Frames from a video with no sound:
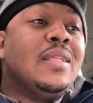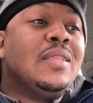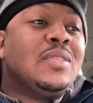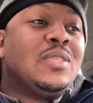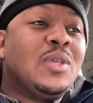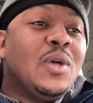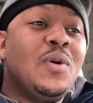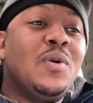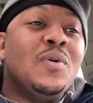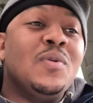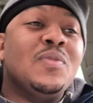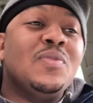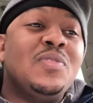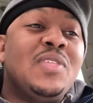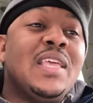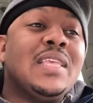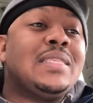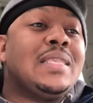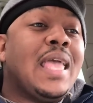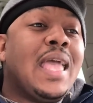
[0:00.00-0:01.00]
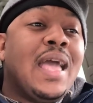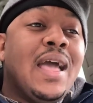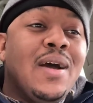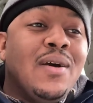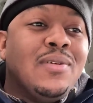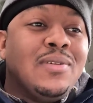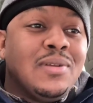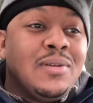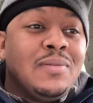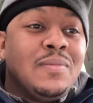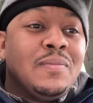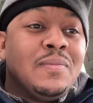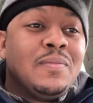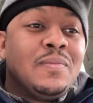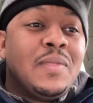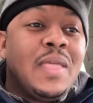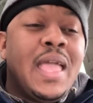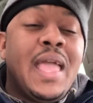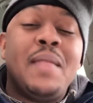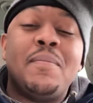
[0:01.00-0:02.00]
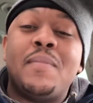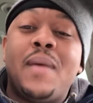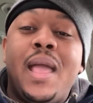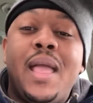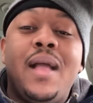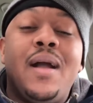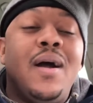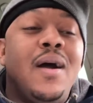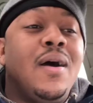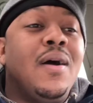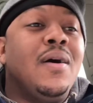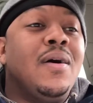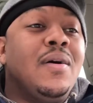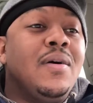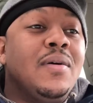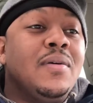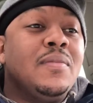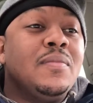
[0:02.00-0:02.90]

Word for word: So this elder at my hall